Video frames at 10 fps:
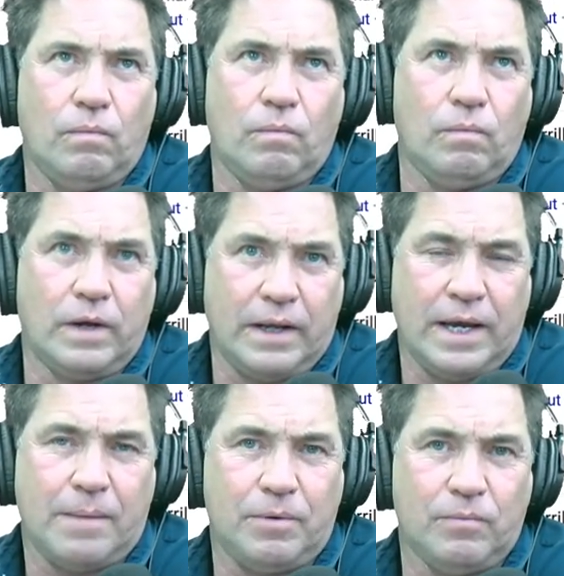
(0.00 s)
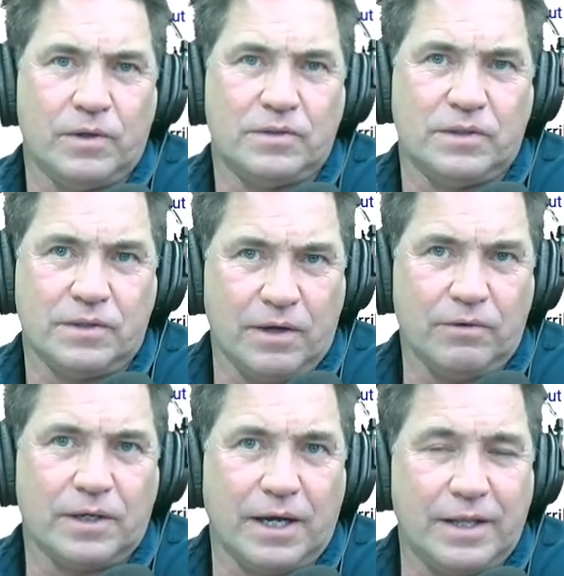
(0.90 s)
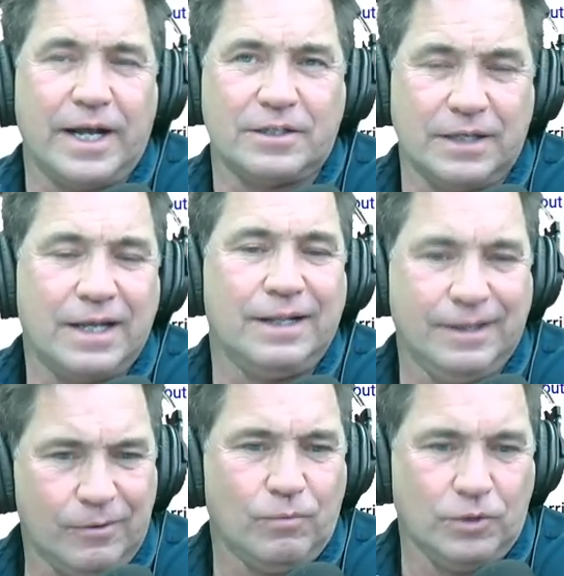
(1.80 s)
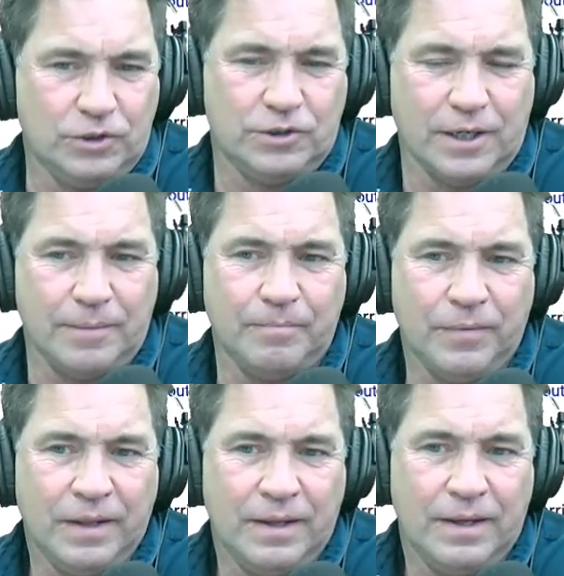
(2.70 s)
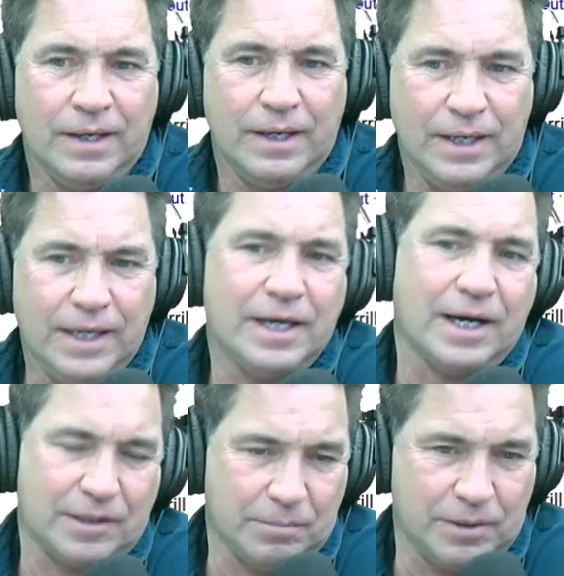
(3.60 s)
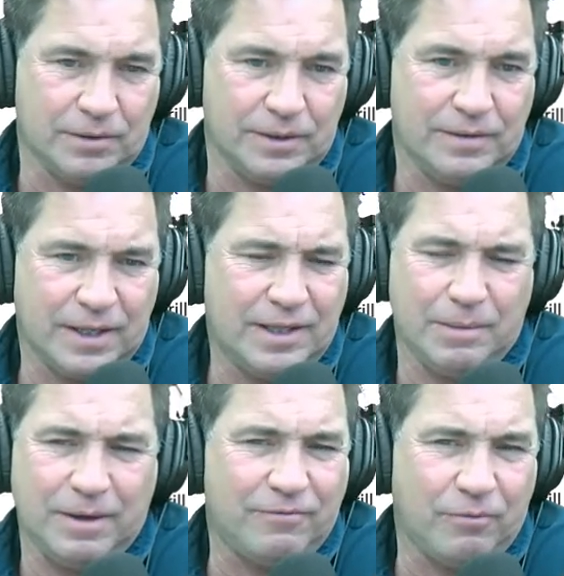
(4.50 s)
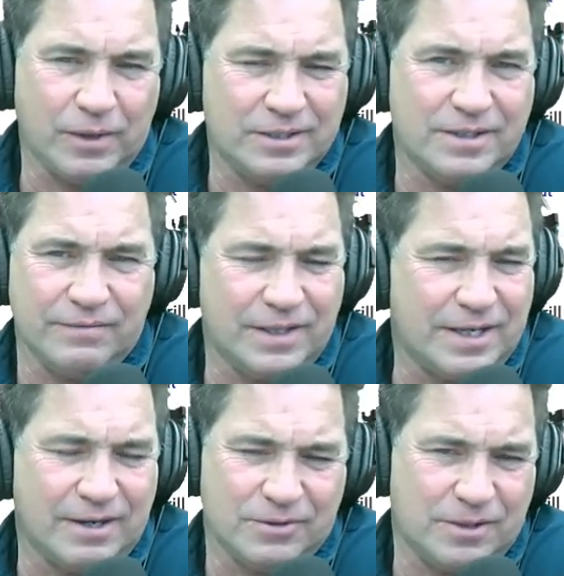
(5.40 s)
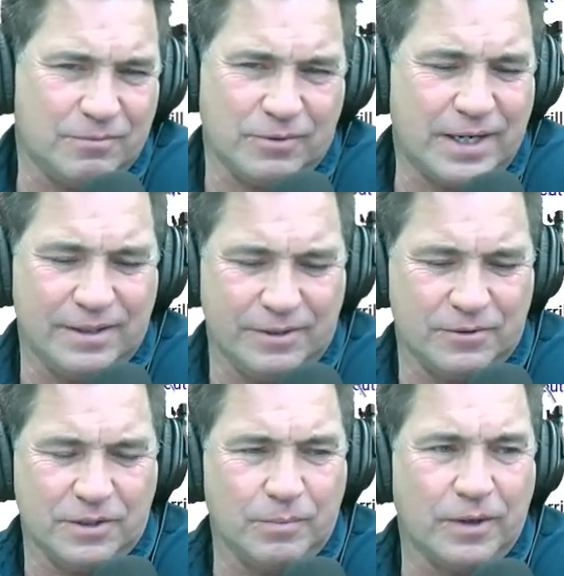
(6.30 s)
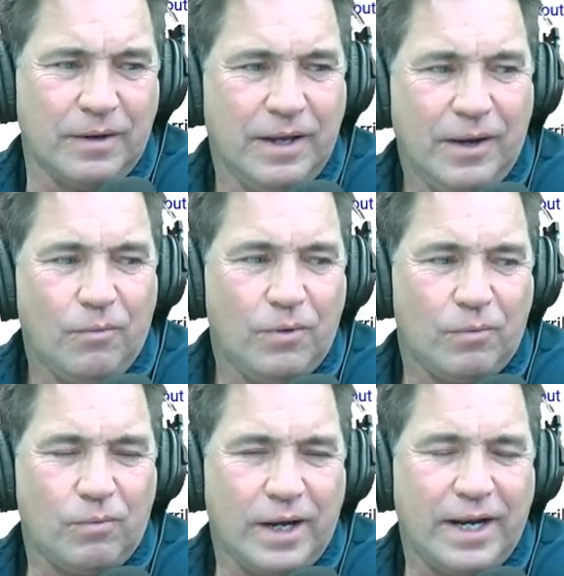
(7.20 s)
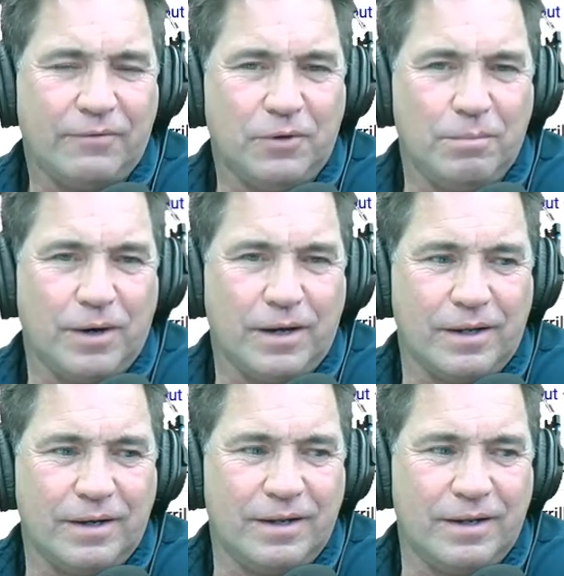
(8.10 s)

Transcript: what happened was this other guy that actually had a little wood shop. He got the building. I think he paid forty seven thousand. It was right in there somewhere. Well, right after he bought it,